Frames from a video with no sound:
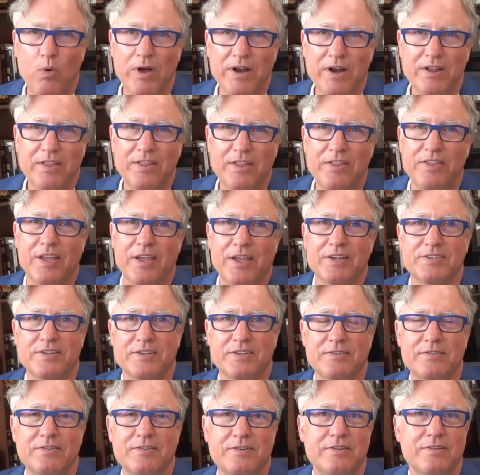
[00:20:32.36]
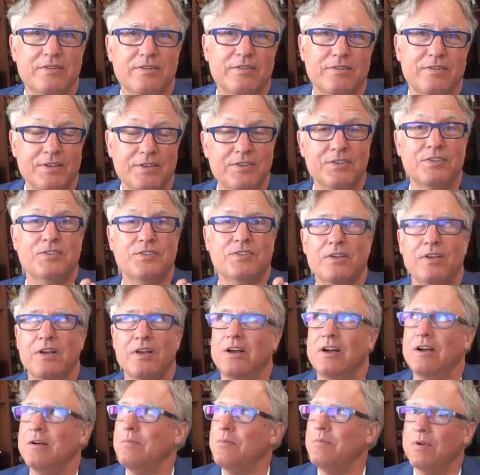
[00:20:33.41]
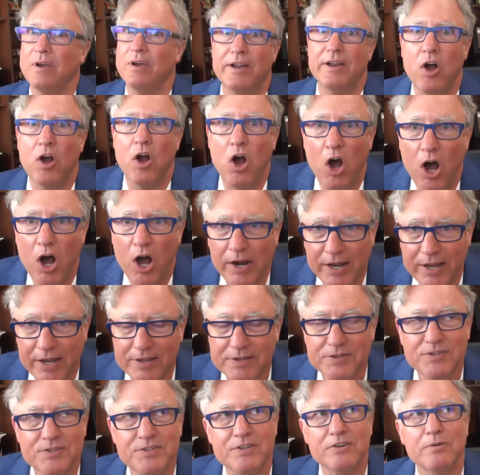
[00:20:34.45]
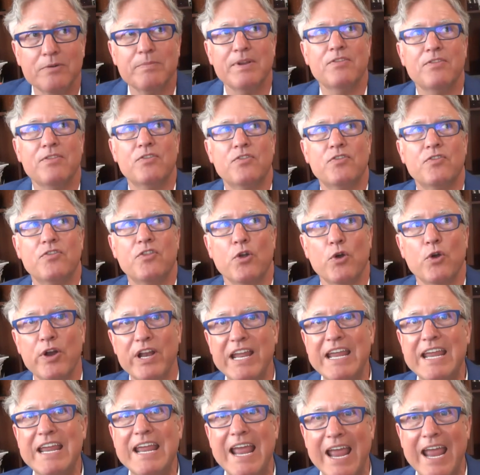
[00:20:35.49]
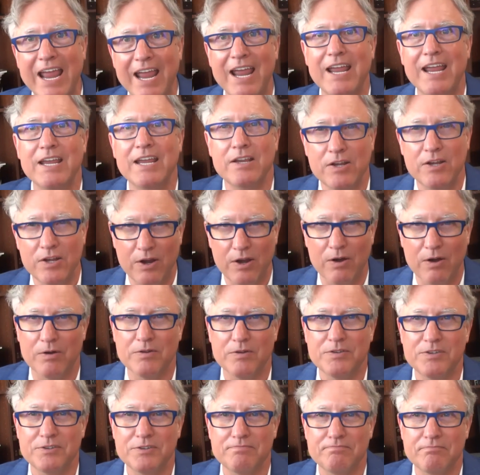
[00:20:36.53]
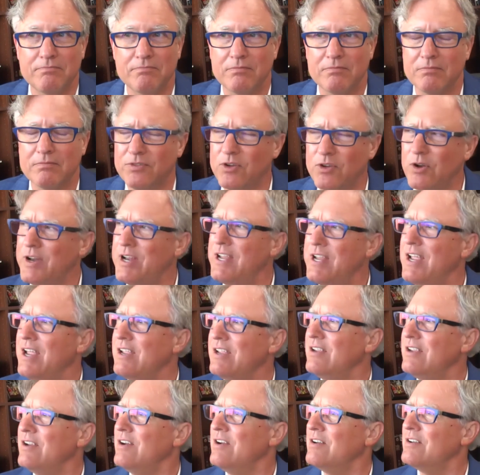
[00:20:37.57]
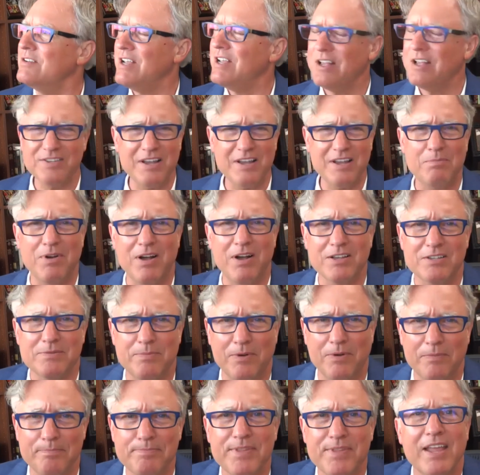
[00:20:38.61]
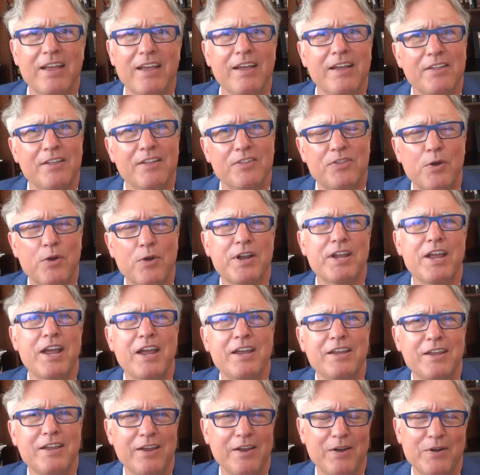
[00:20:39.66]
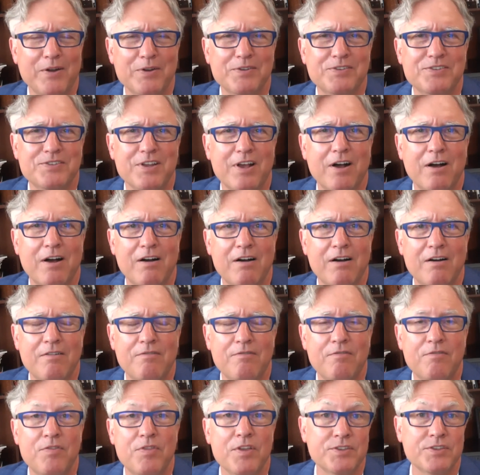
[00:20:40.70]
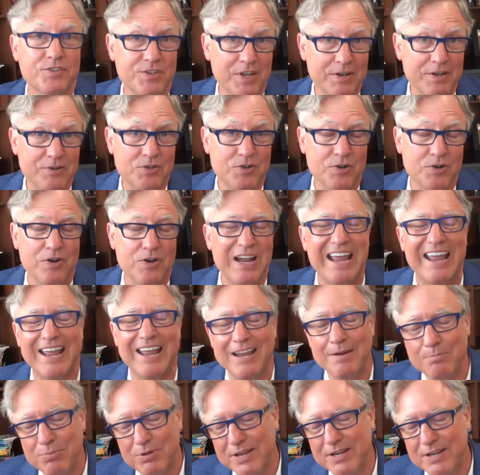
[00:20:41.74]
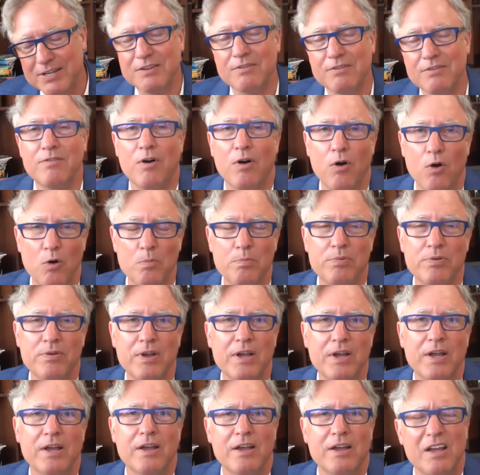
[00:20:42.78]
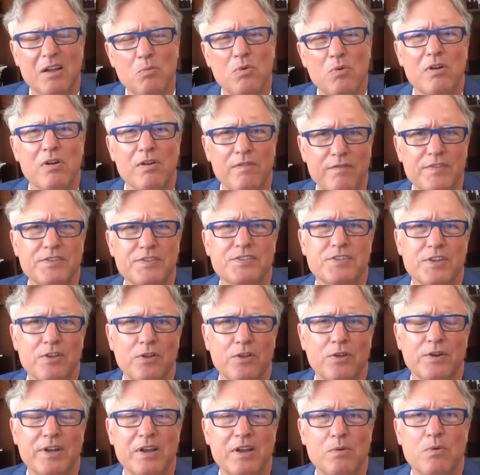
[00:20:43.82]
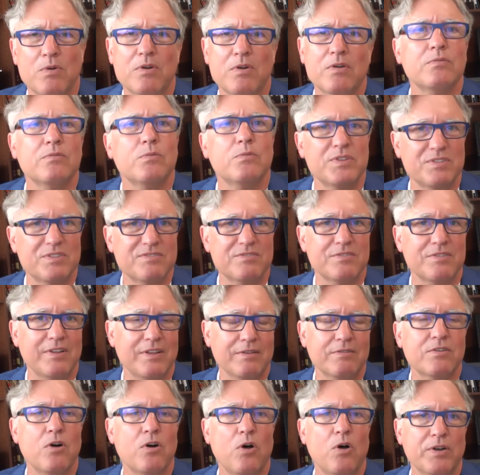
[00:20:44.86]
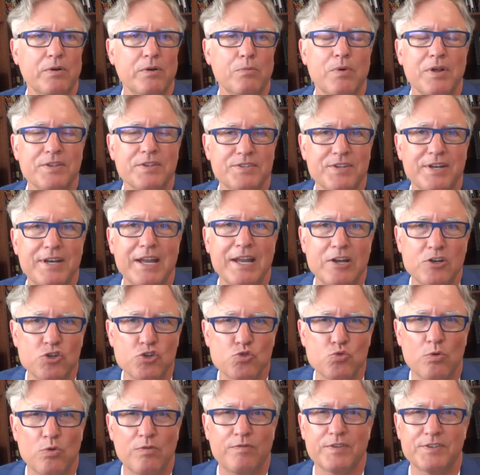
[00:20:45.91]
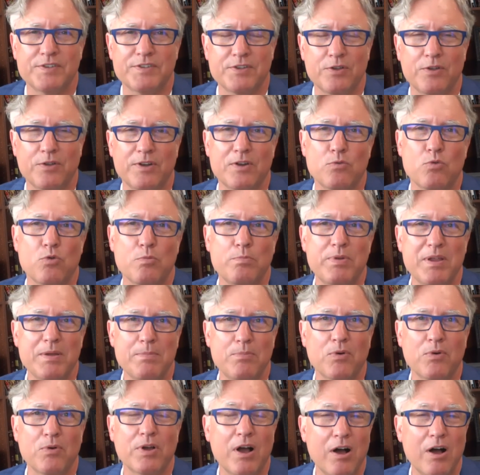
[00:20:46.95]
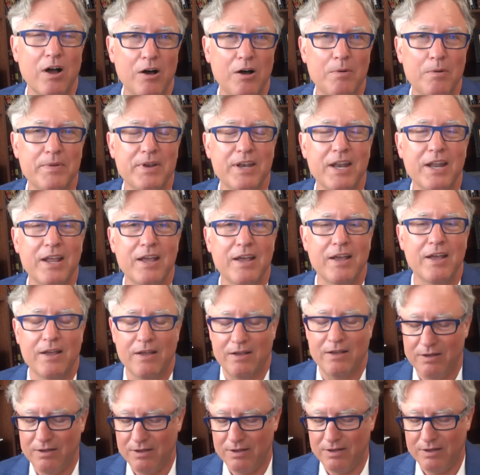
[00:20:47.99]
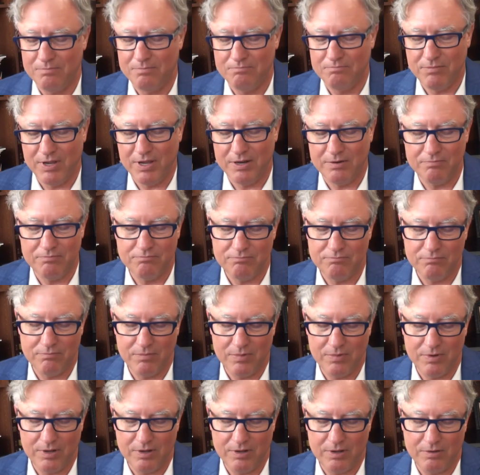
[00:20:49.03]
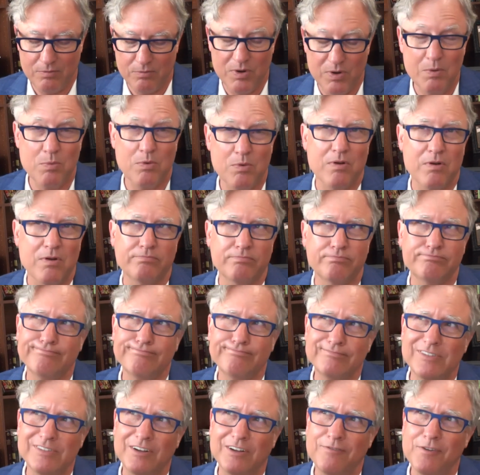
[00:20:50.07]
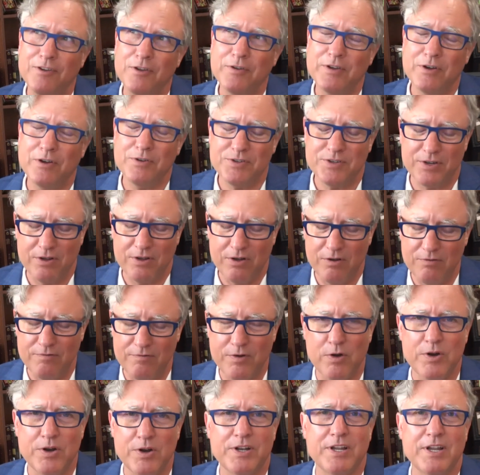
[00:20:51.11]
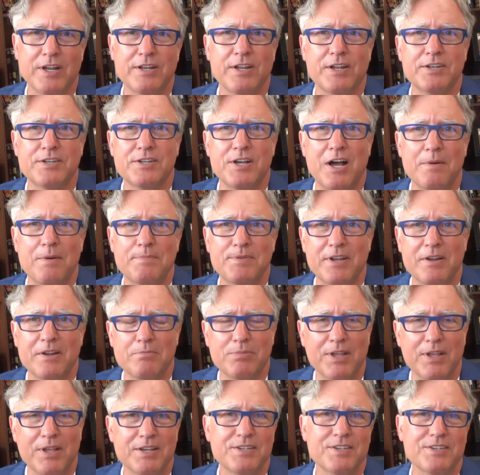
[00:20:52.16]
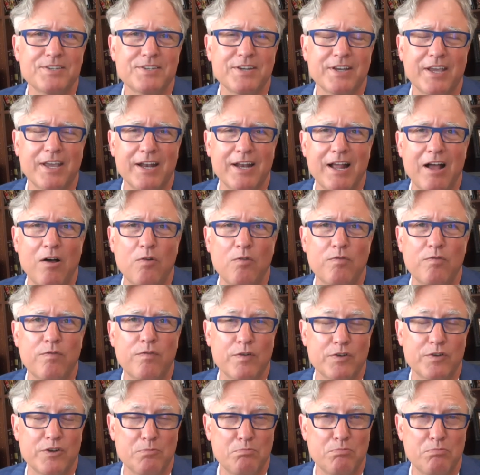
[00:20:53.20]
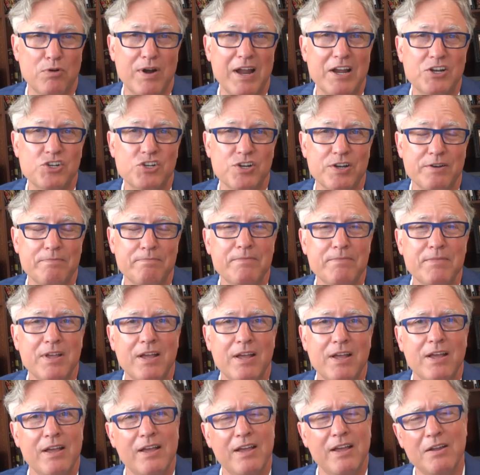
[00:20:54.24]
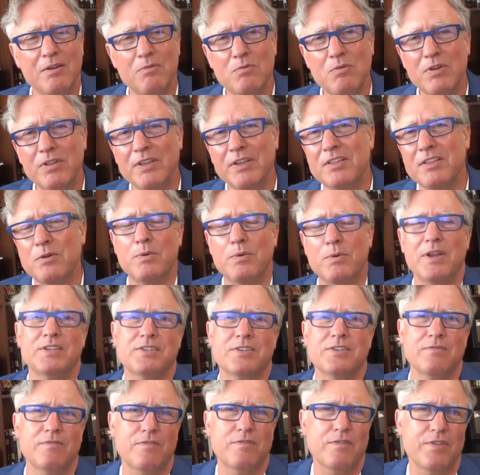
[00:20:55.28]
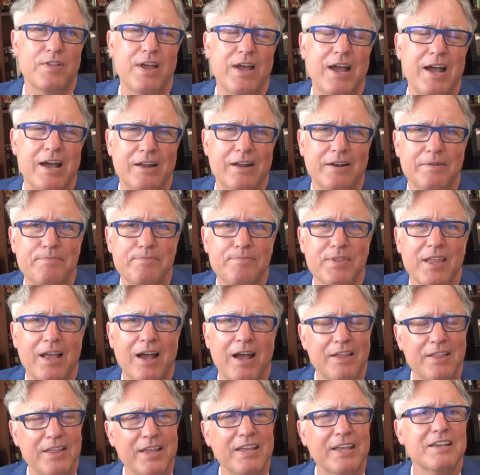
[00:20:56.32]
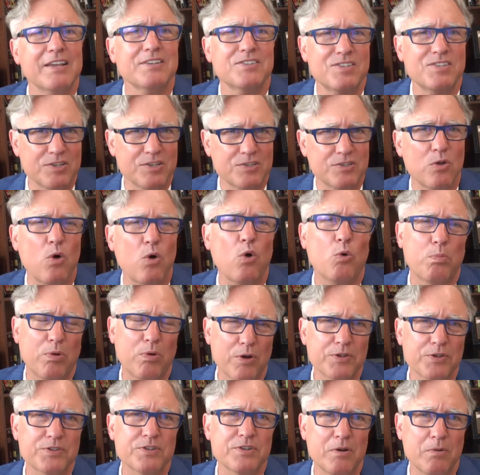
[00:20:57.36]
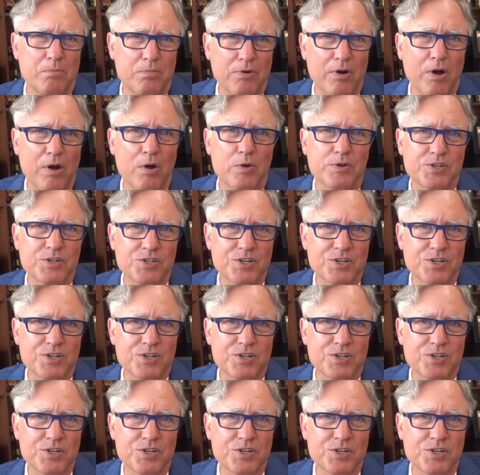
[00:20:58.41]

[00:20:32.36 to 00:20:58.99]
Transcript: of the things this is in August, it'll be 38 years. 38 years. How's that possible? 38 years of the center, A Place of Hope. And we're a facility, we're what's called a residential facility where people come. And we were, a few years ago, voted in the top 10 places to get help for depression. And really the reason for that, I think, is this whole person approach.